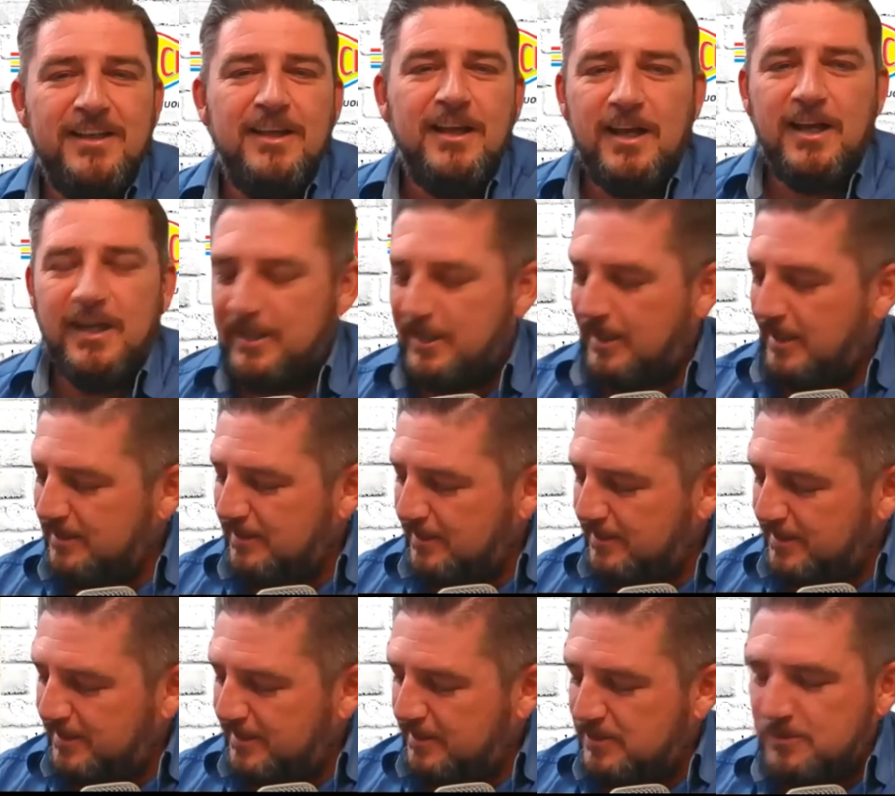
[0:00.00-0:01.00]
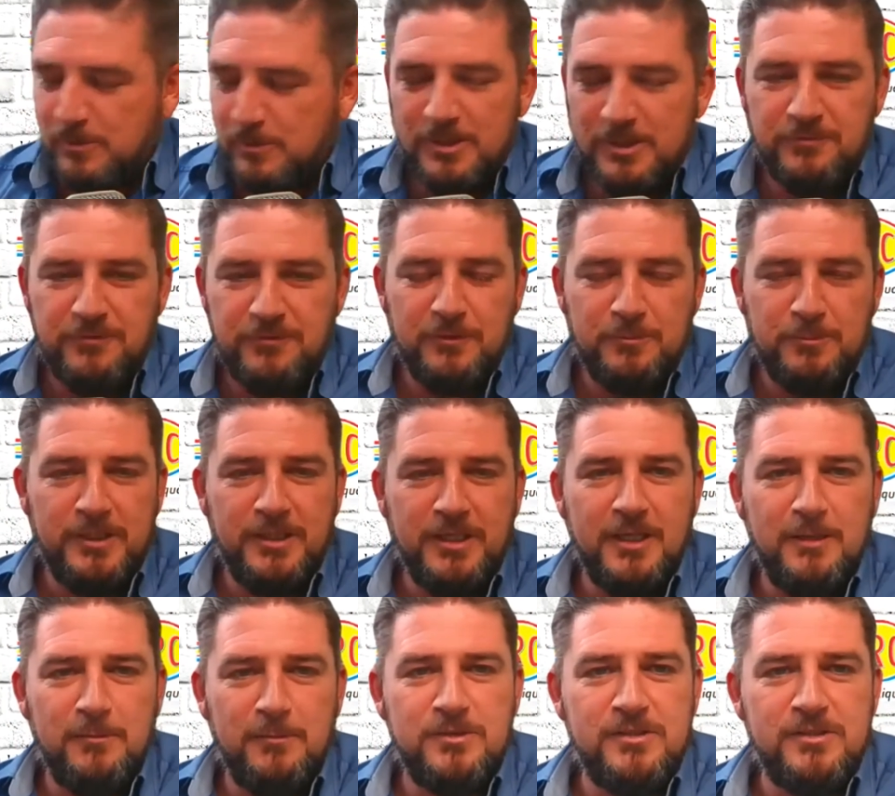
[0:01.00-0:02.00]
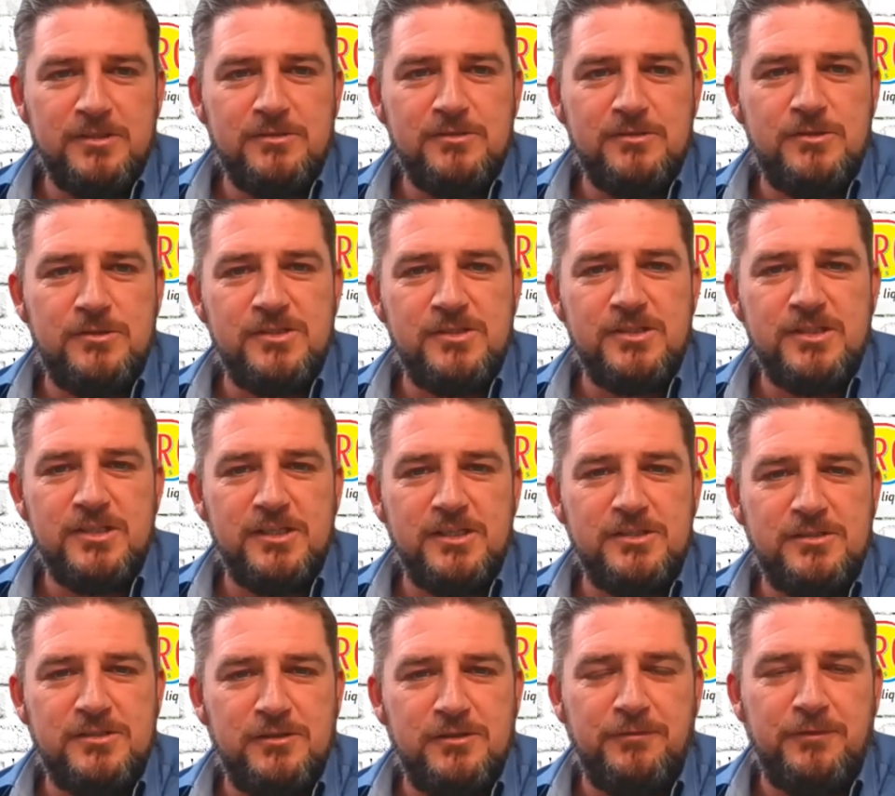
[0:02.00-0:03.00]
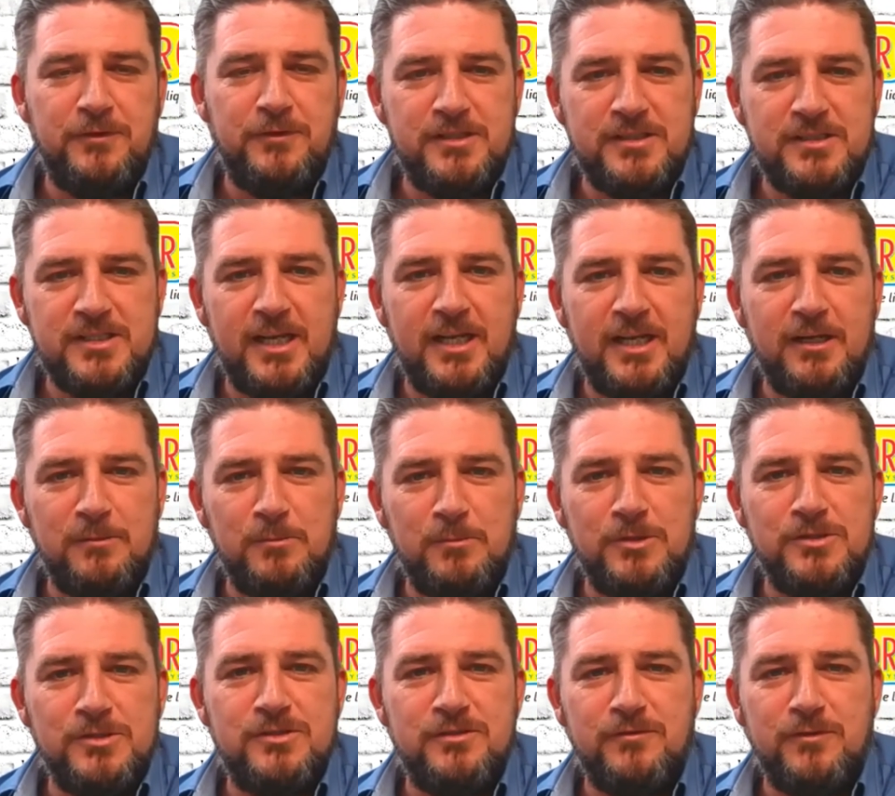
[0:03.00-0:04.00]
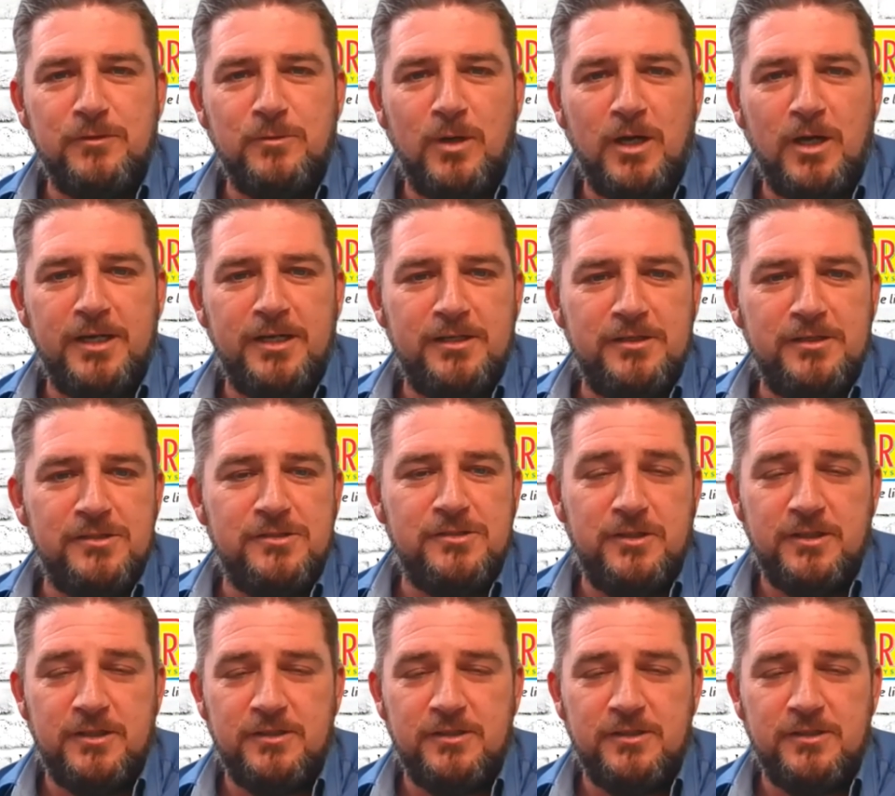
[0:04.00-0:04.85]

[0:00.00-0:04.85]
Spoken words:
I think it's wonderful being able to discuss different elements of the wine industry.